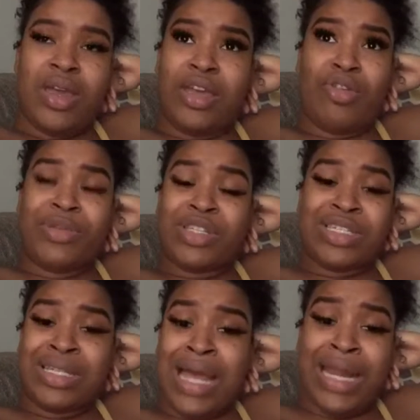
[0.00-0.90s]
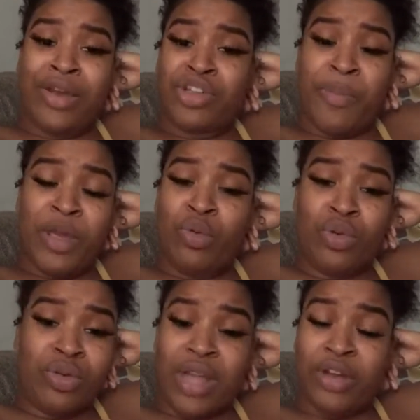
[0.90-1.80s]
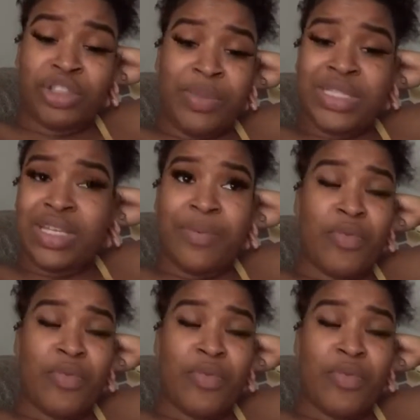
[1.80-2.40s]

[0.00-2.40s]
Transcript: and it's a lot of LGBT